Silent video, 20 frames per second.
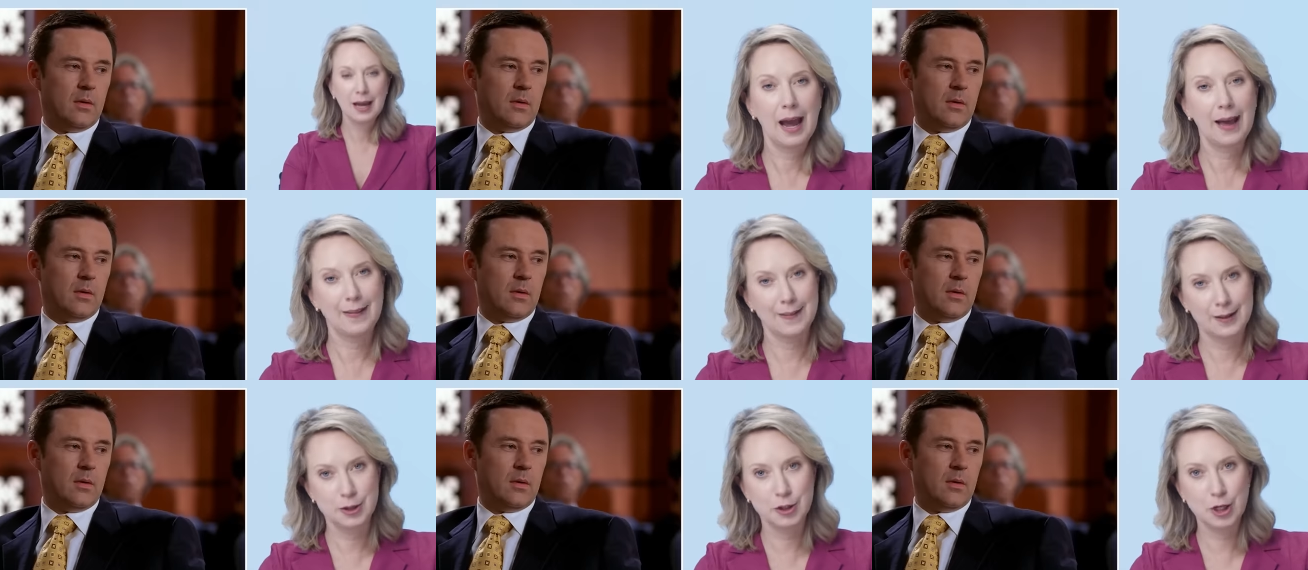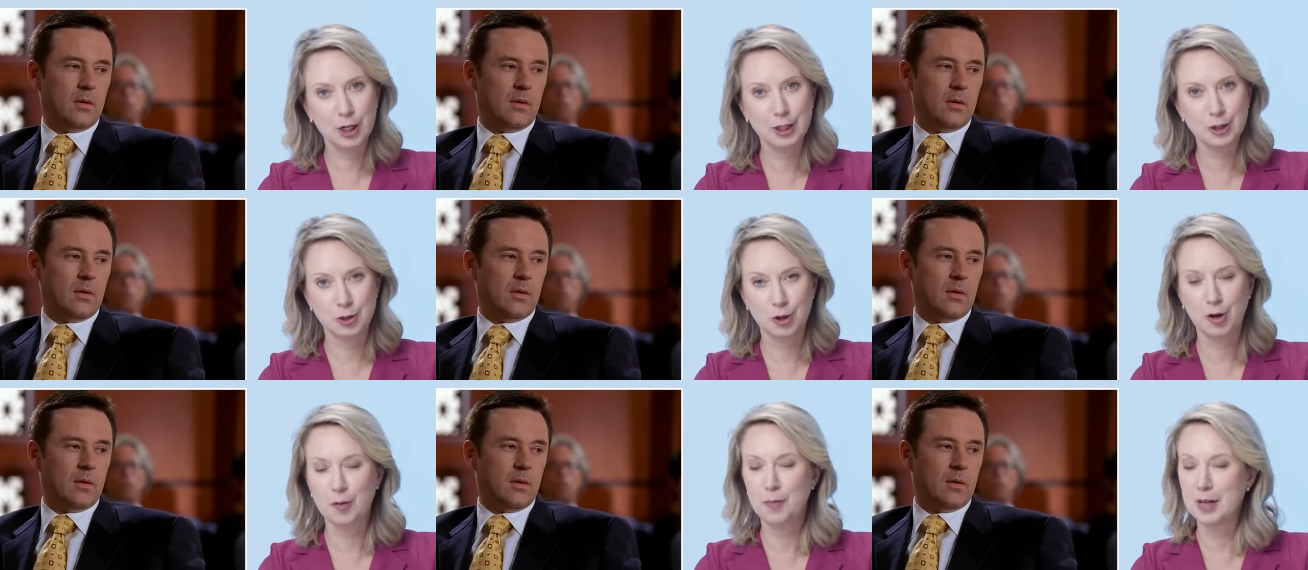Speaker 1: and the
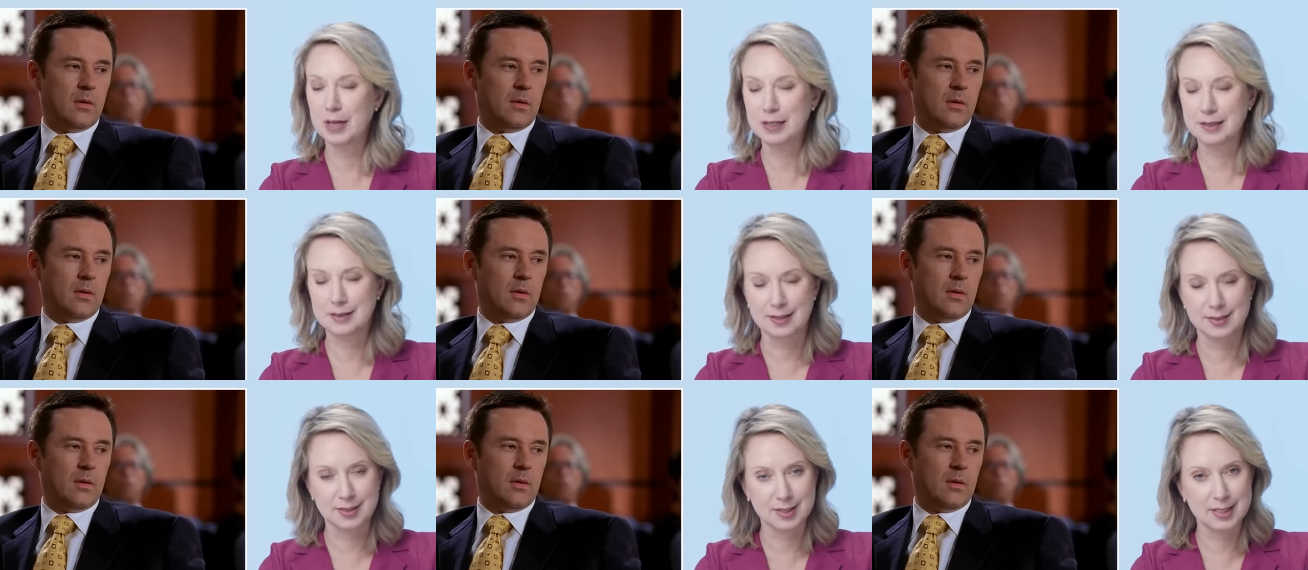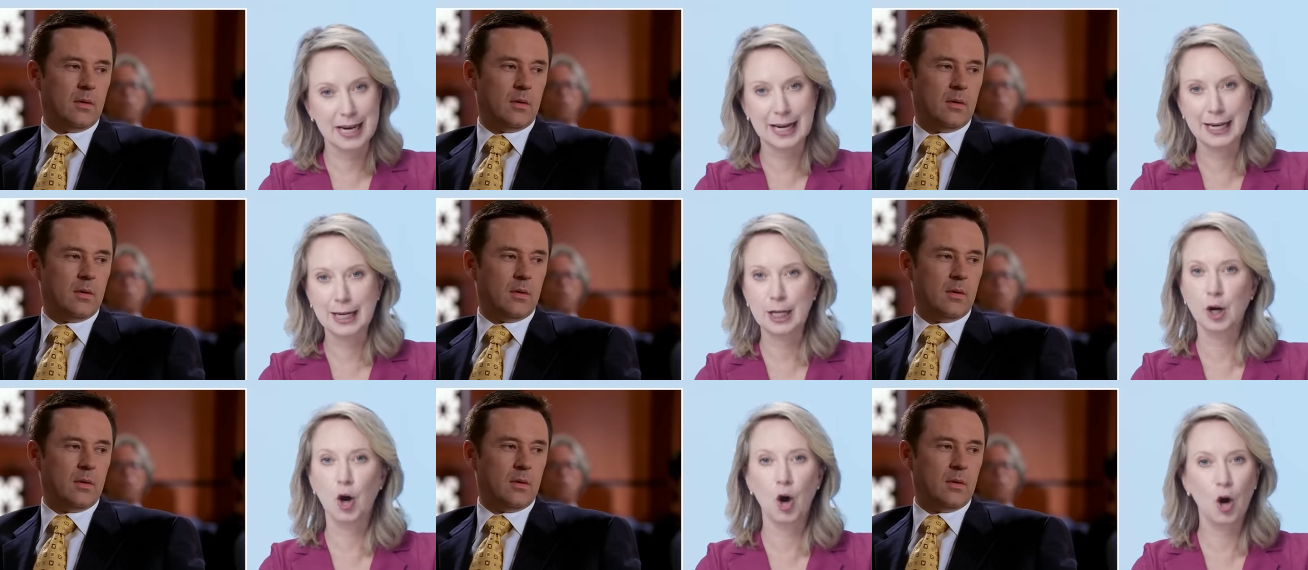judge should have been
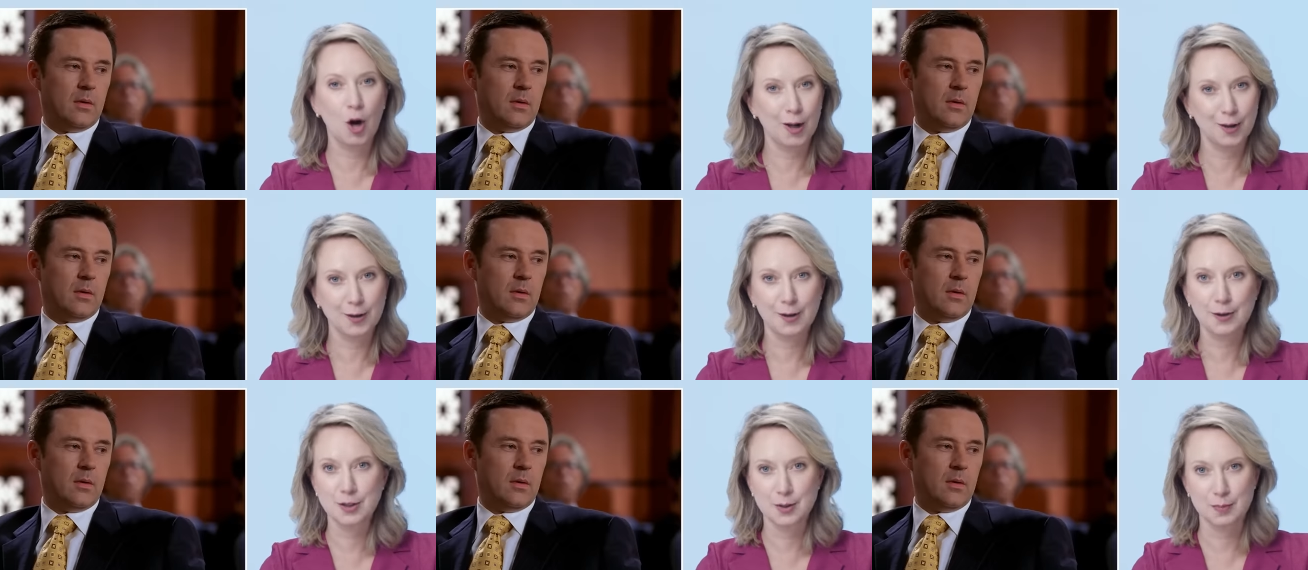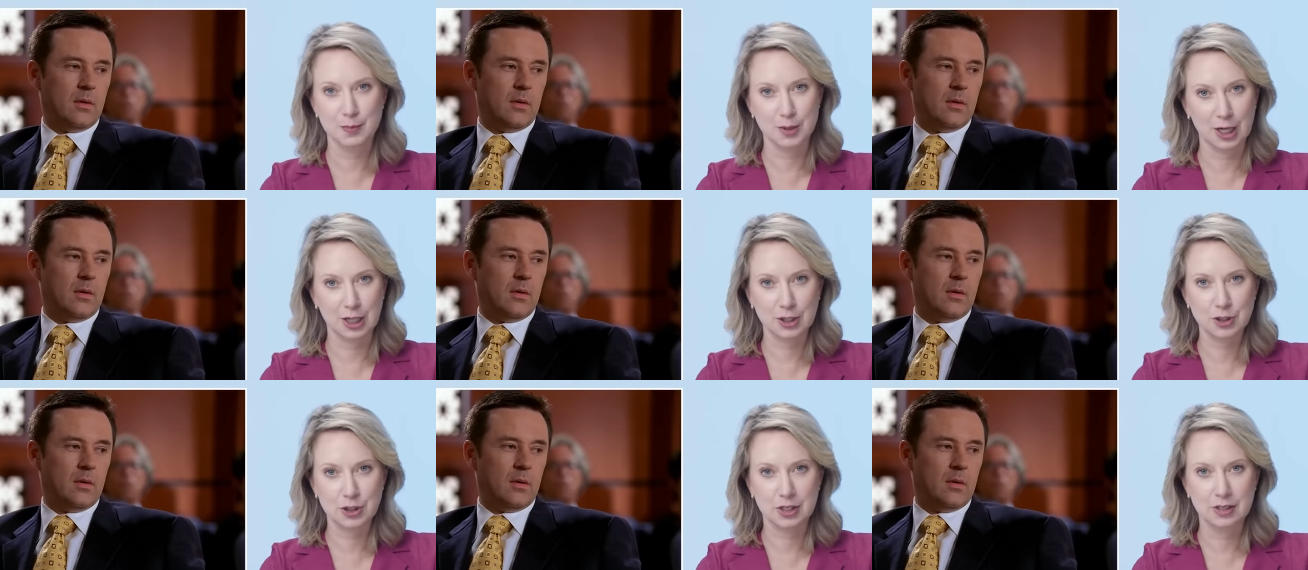sustaining all those
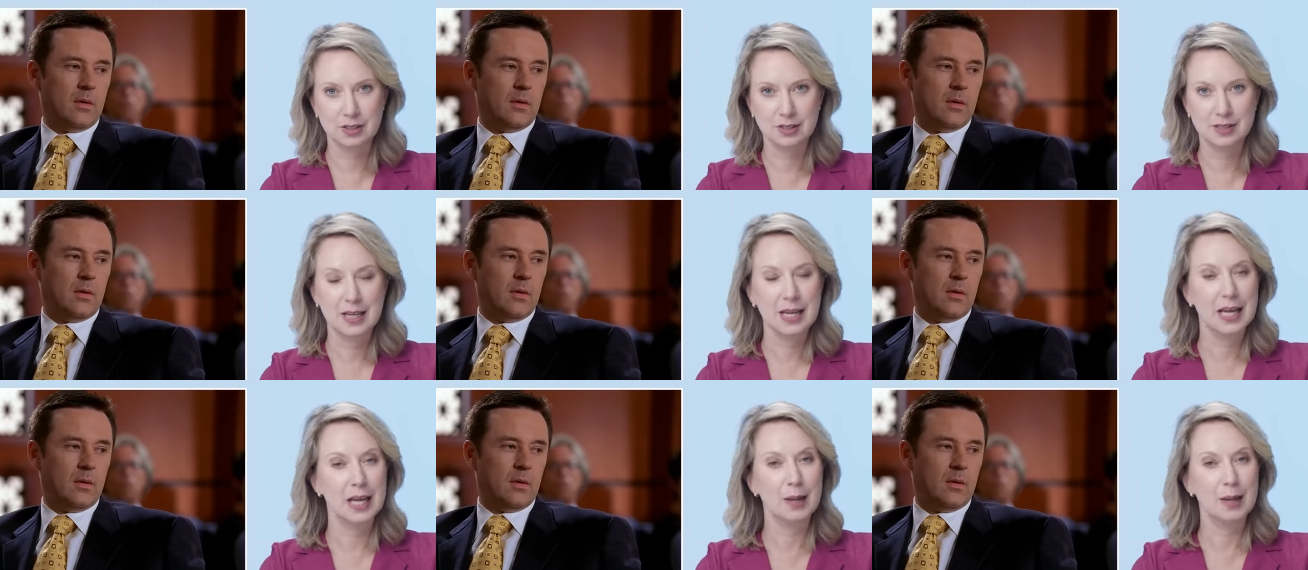objections.